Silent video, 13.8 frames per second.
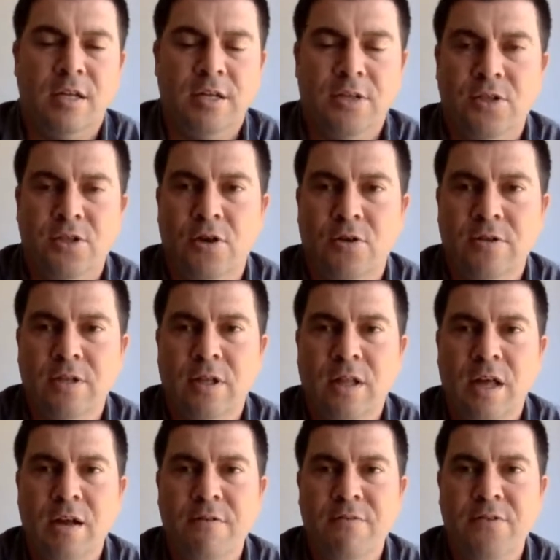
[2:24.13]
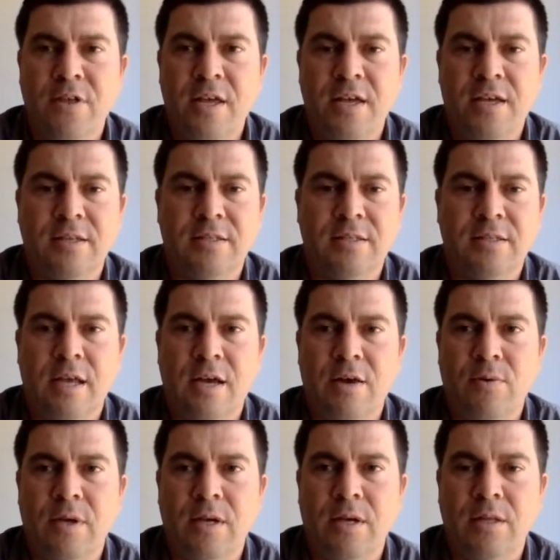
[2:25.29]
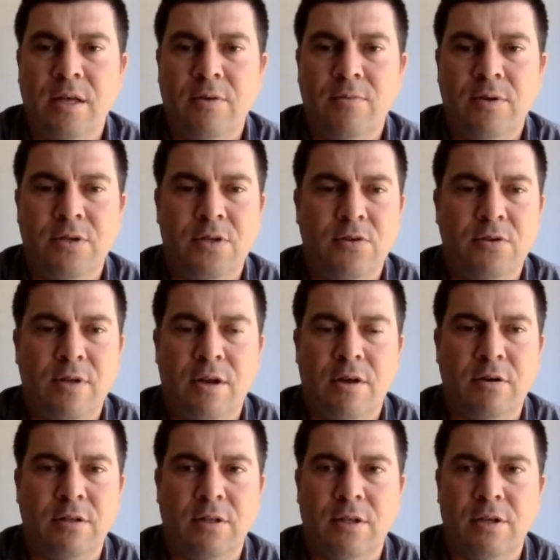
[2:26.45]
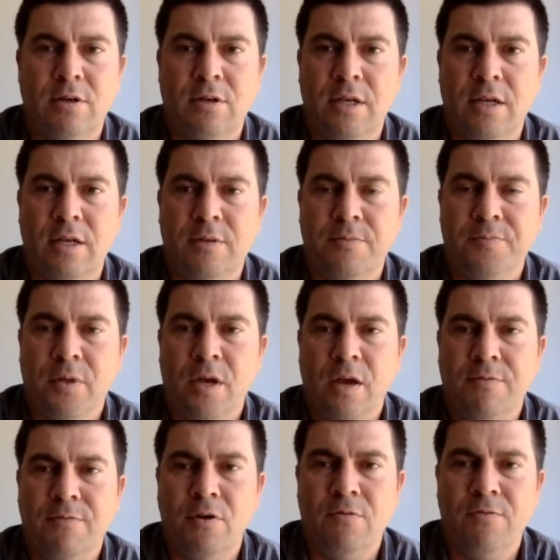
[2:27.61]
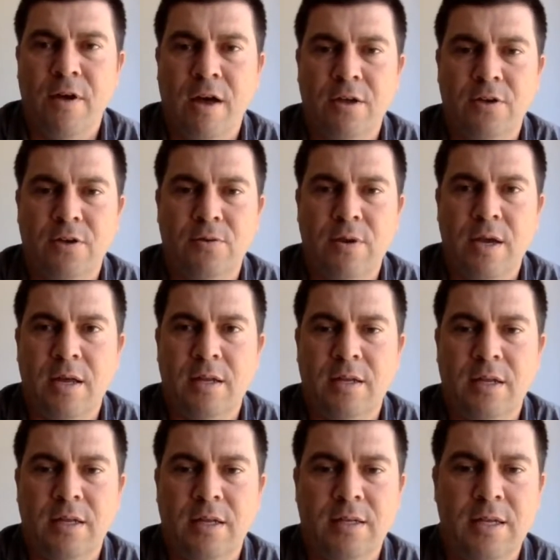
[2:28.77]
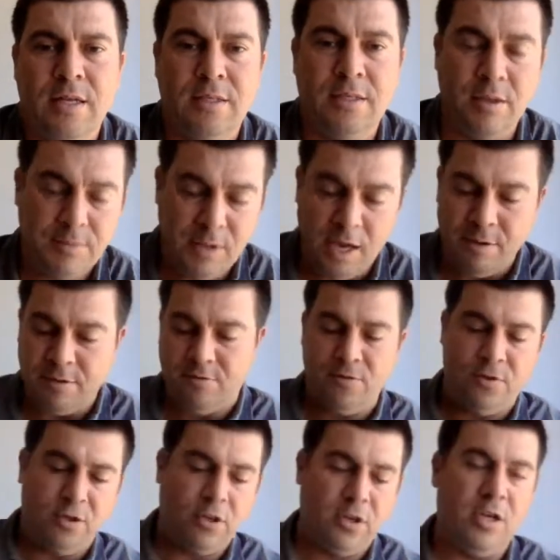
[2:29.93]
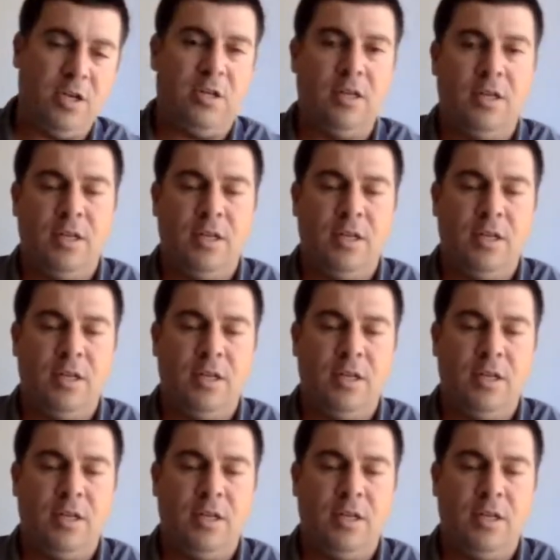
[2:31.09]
So there's a lot of things that we do that are literally of no value, and sometimes for the good.